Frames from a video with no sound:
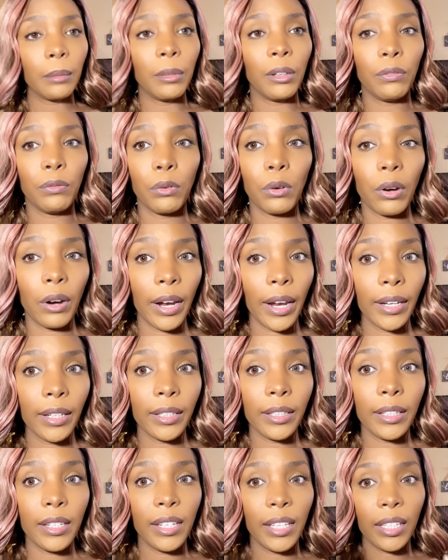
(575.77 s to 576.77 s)
before, at a
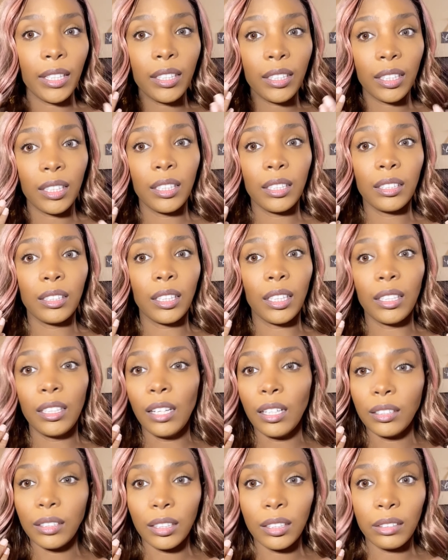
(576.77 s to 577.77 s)
distance, it
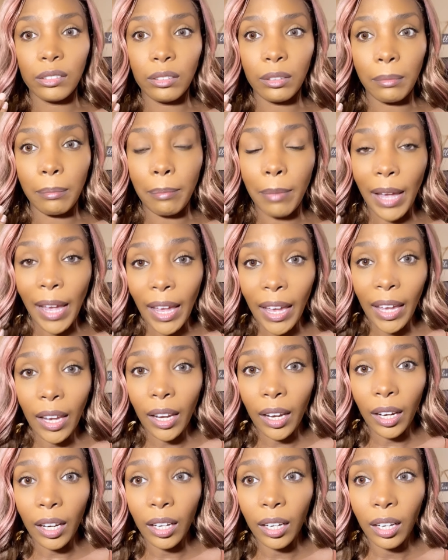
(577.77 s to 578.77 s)
doesn't look
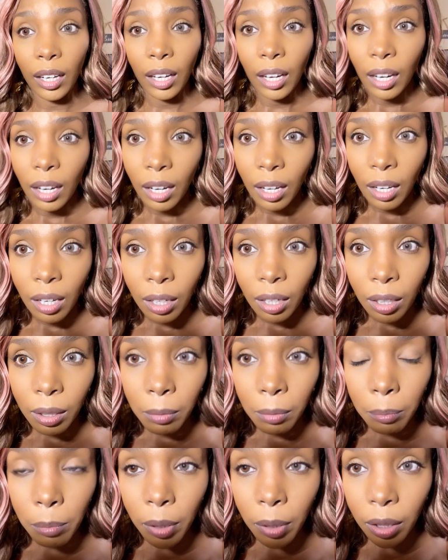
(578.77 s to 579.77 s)
bad.
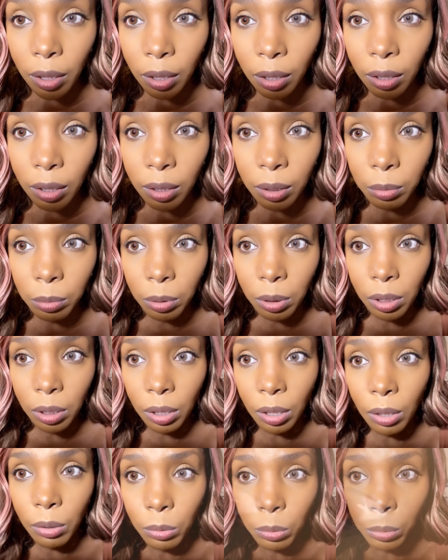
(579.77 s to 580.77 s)
But up
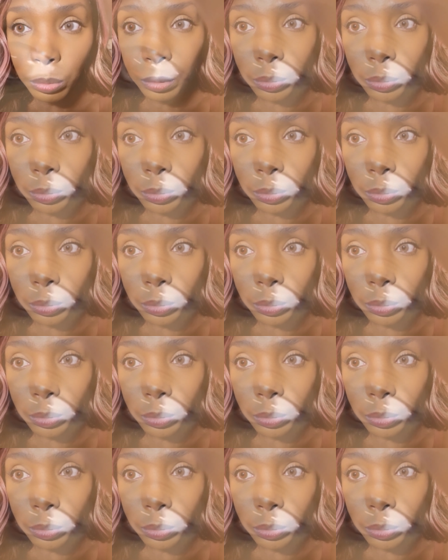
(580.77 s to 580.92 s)
close,